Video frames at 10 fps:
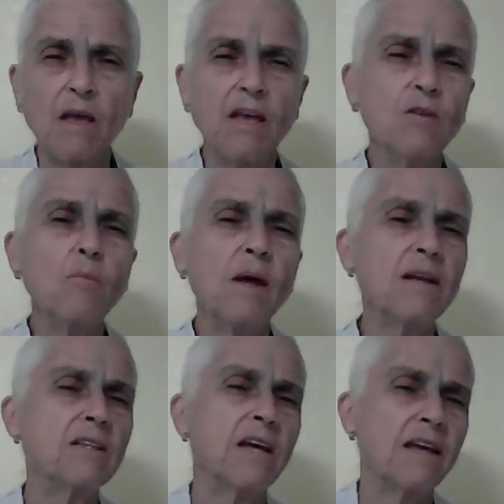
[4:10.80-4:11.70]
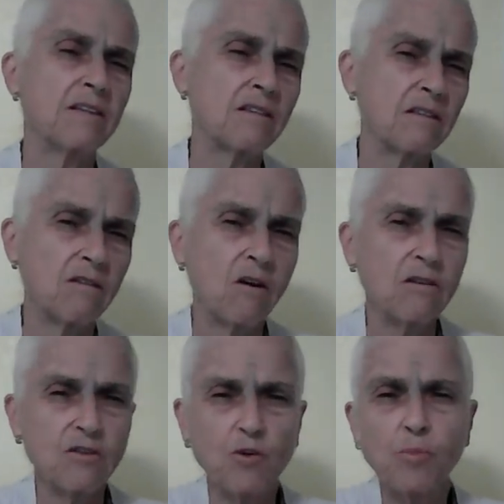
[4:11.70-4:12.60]
He who meditates on
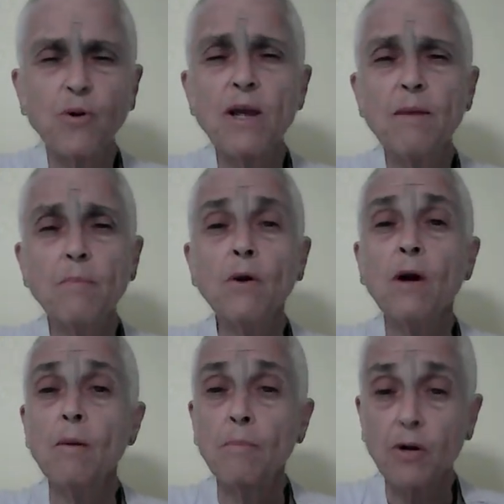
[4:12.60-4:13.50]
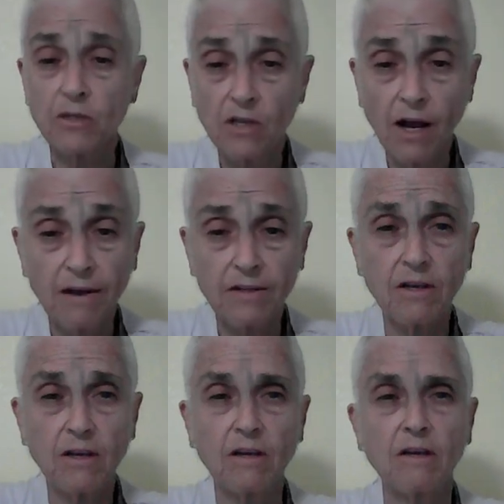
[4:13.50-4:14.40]
the Supreme
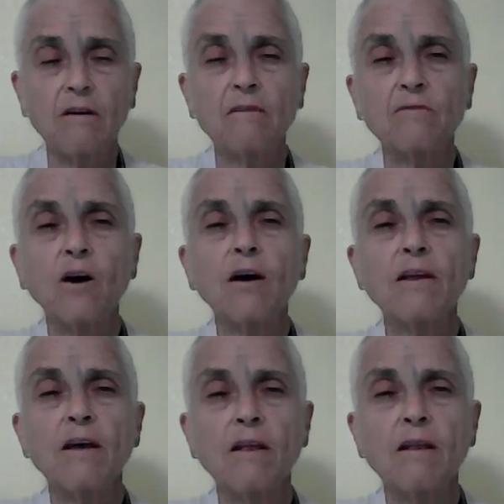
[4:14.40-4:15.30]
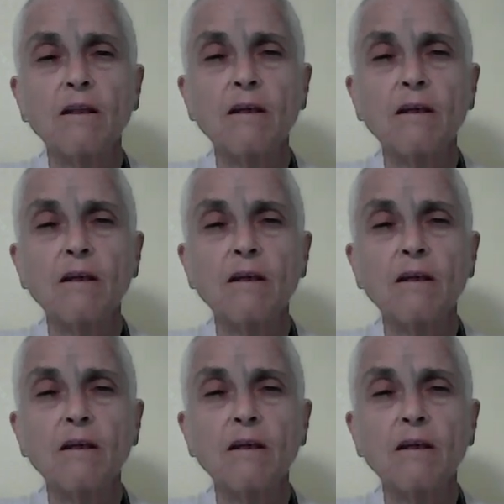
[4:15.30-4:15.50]
Personality of Godhead,